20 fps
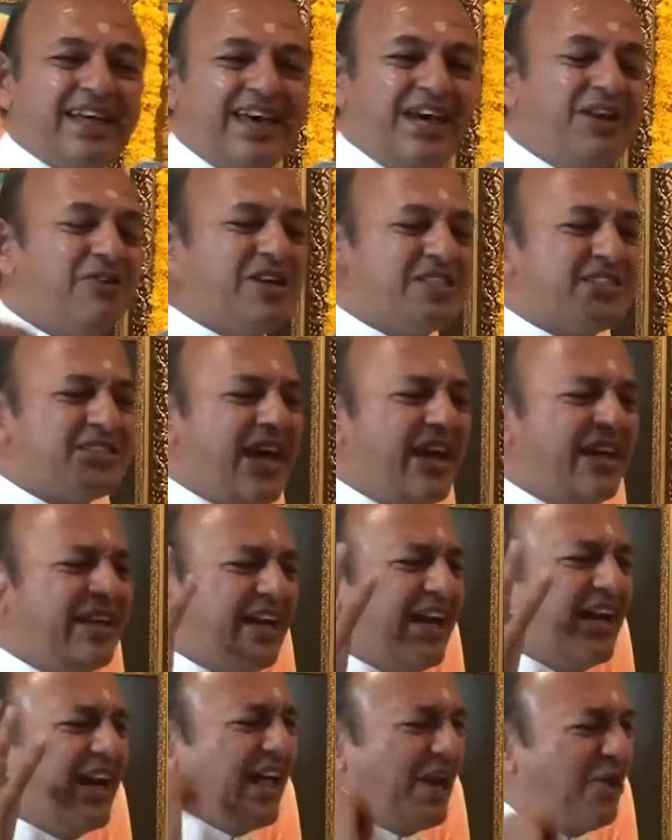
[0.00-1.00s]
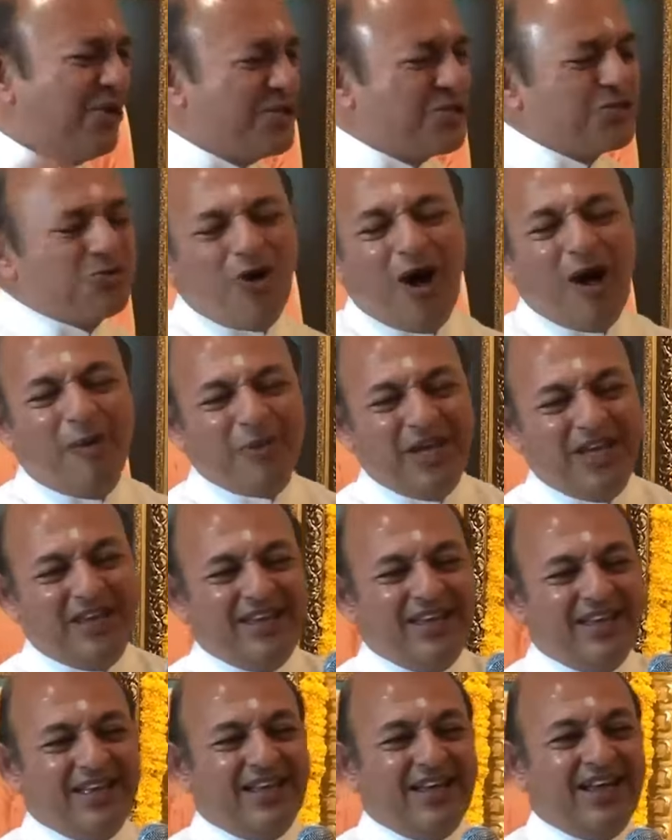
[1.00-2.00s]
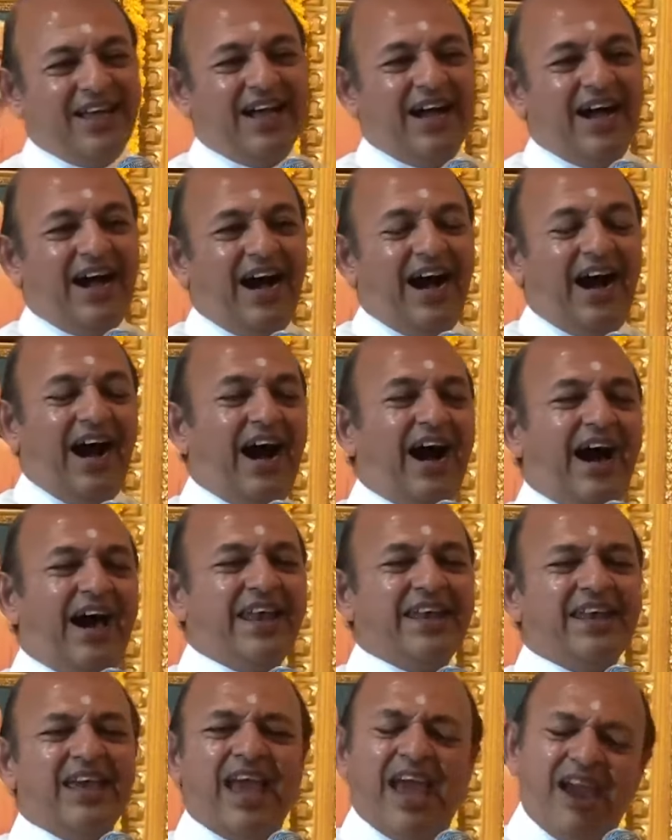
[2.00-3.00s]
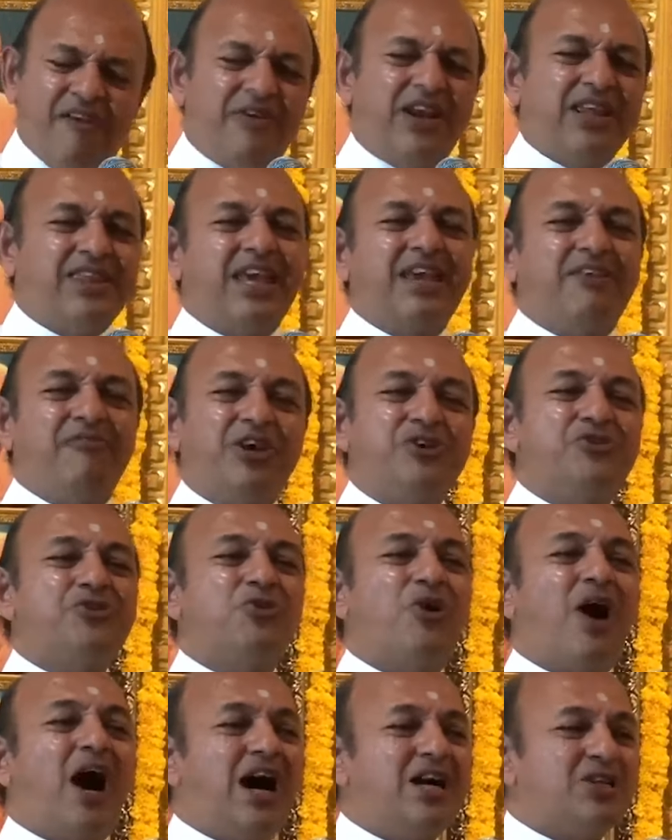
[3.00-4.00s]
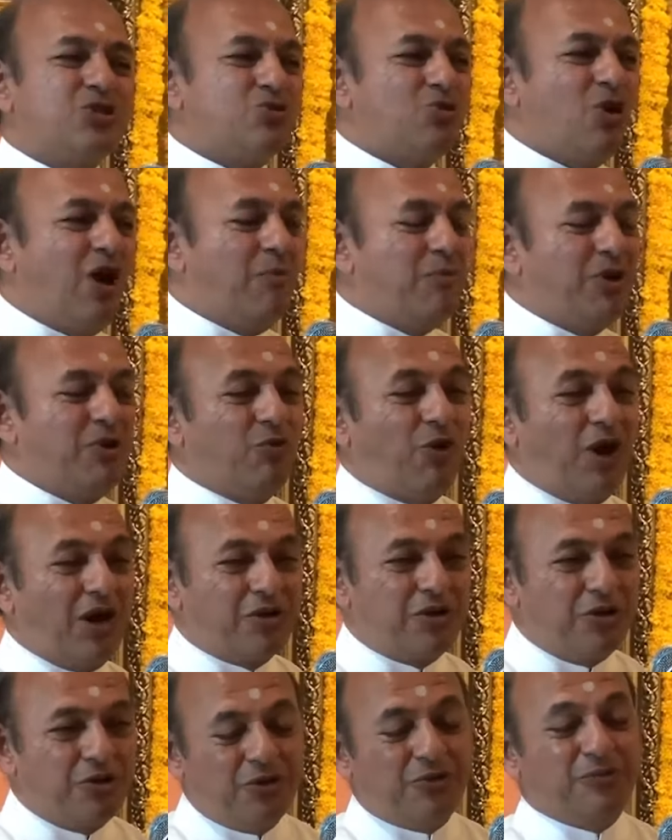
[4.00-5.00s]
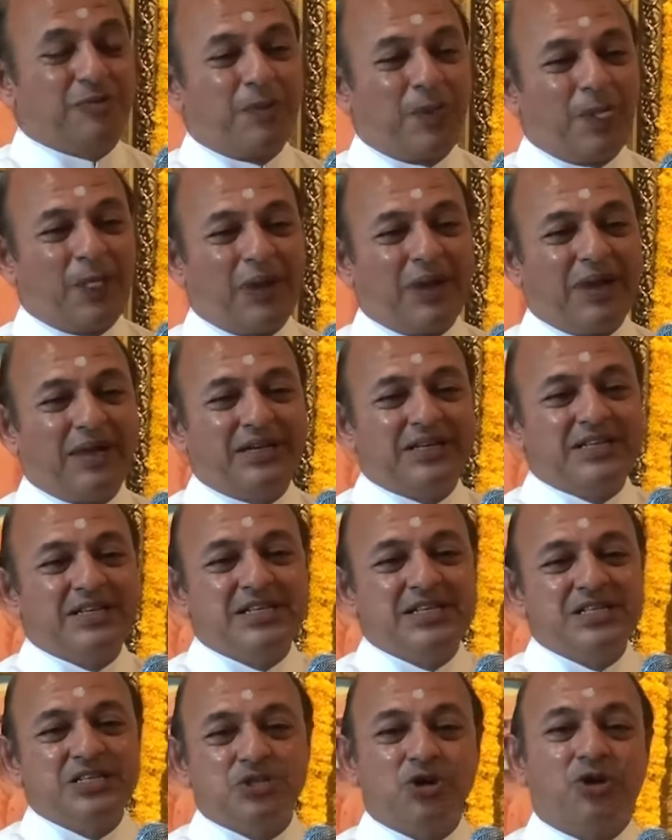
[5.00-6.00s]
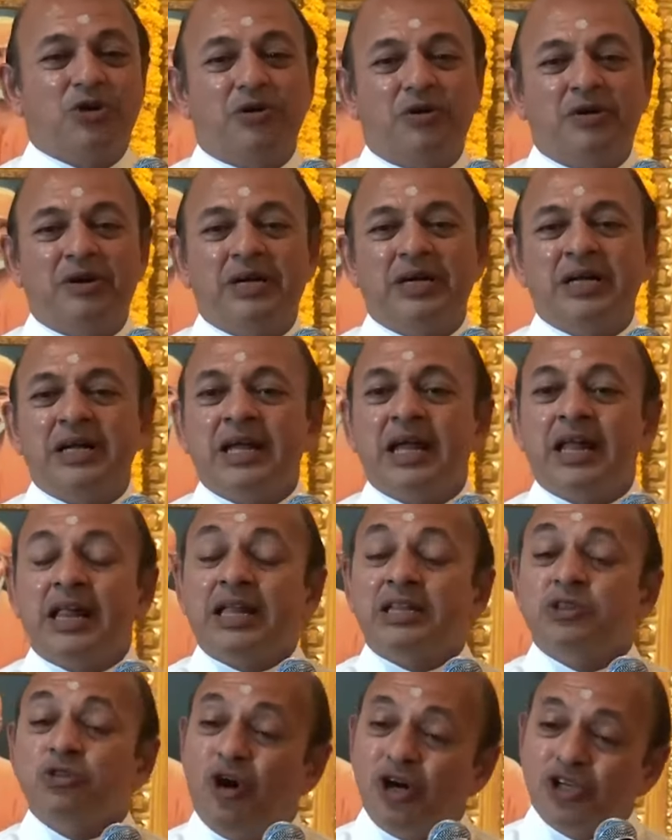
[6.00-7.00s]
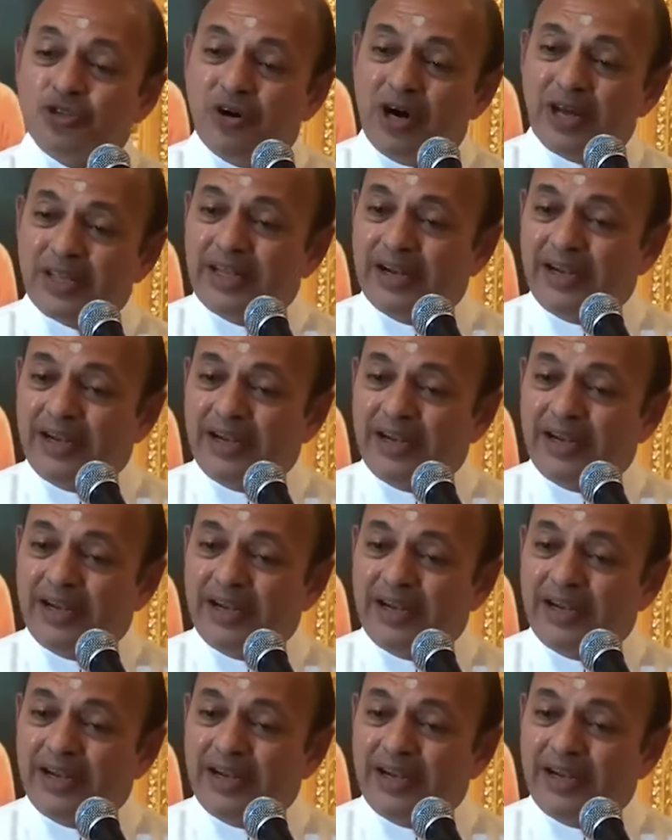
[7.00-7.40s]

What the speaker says: It was centered around Swami, and everything we used to ask Swami what to do. So, those were